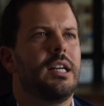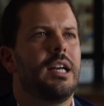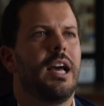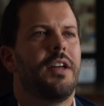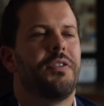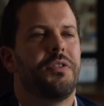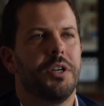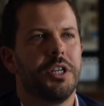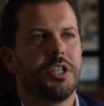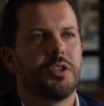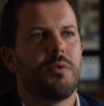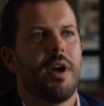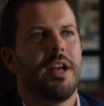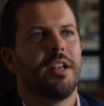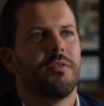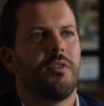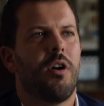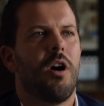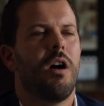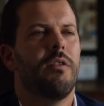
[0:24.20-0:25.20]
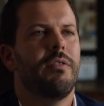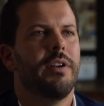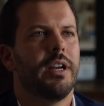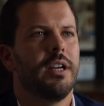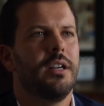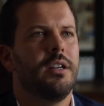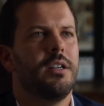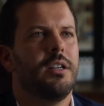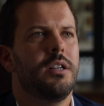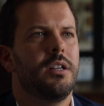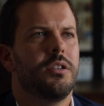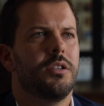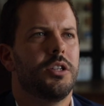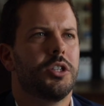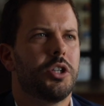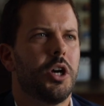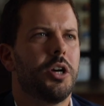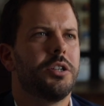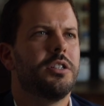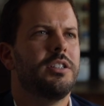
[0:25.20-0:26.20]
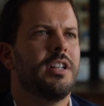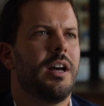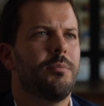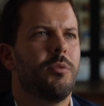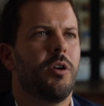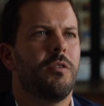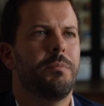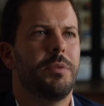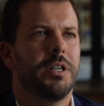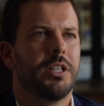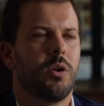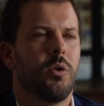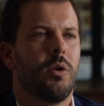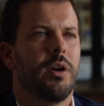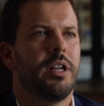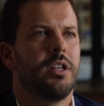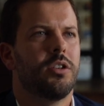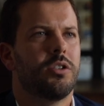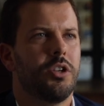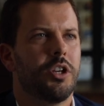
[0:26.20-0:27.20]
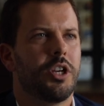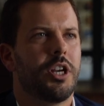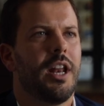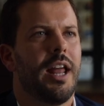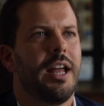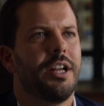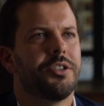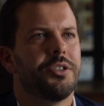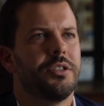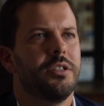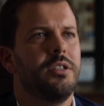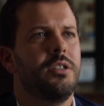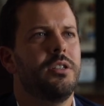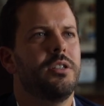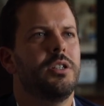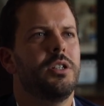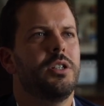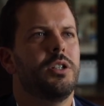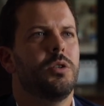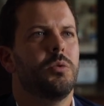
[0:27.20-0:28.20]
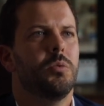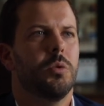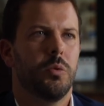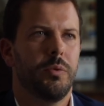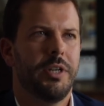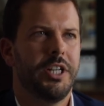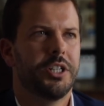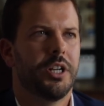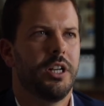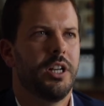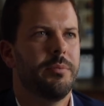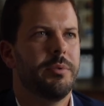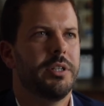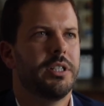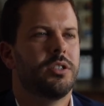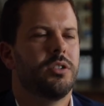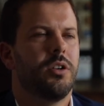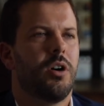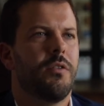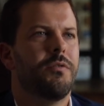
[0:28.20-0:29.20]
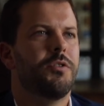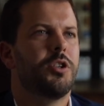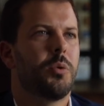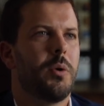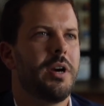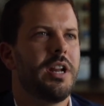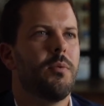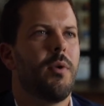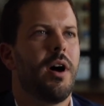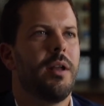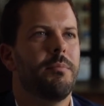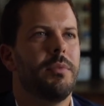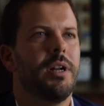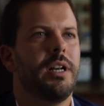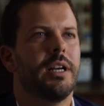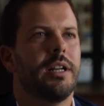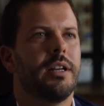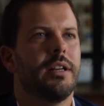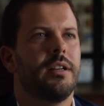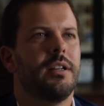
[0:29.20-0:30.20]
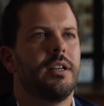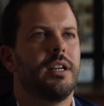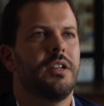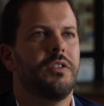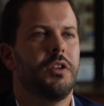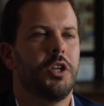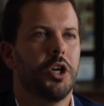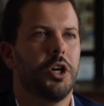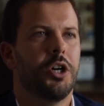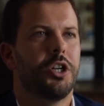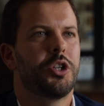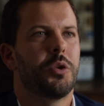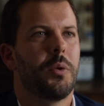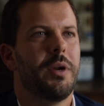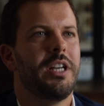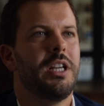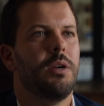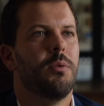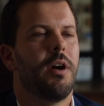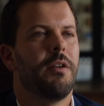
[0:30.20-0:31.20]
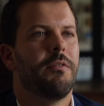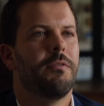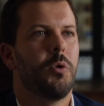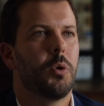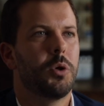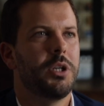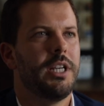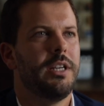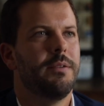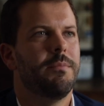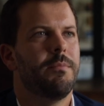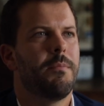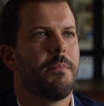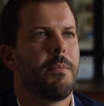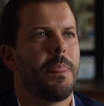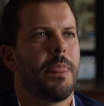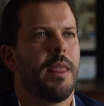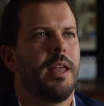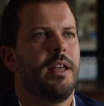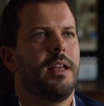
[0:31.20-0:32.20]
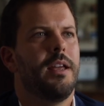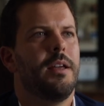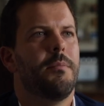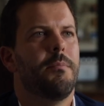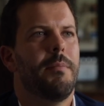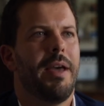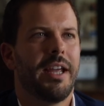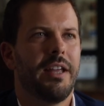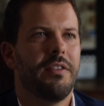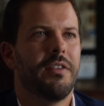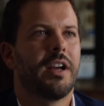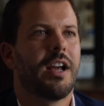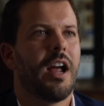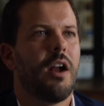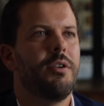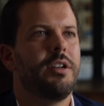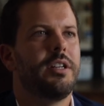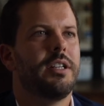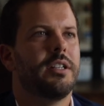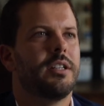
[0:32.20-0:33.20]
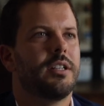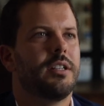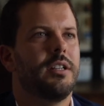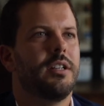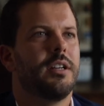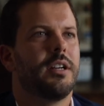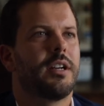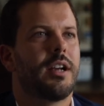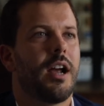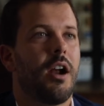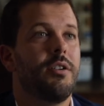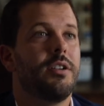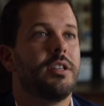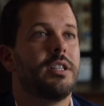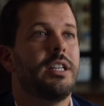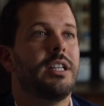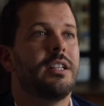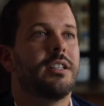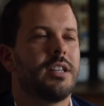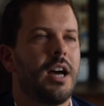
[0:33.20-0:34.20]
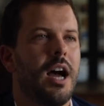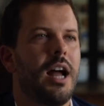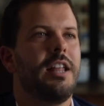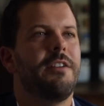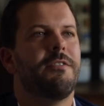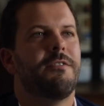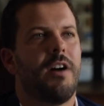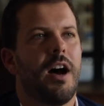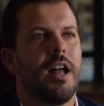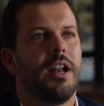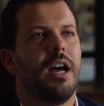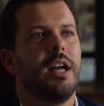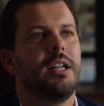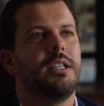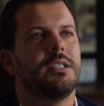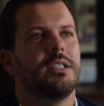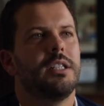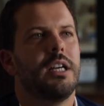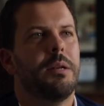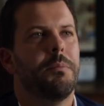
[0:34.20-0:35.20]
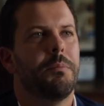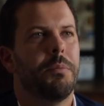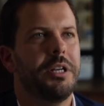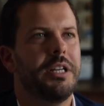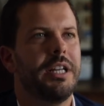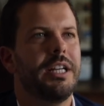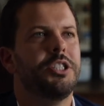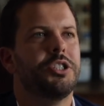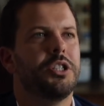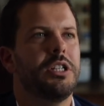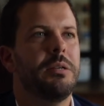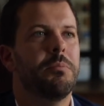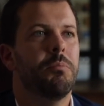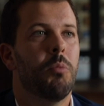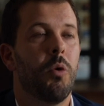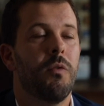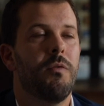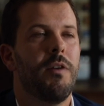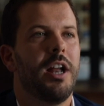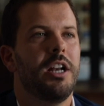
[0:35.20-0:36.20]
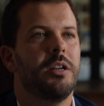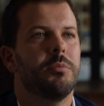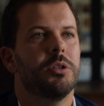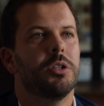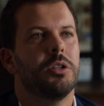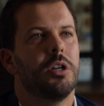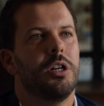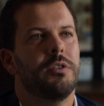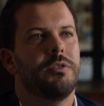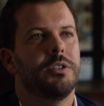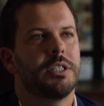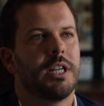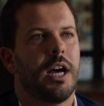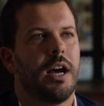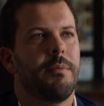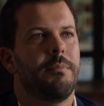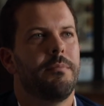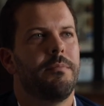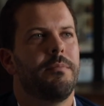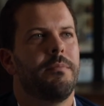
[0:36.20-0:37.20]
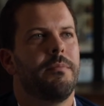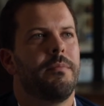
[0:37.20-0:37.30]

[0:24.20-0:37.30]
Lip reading: At this rate of halving, the total number of Bitcoin in circulation will reach a limit of 21 million in the year 2140, making the current currency entirely finite and potentially more valuable over time.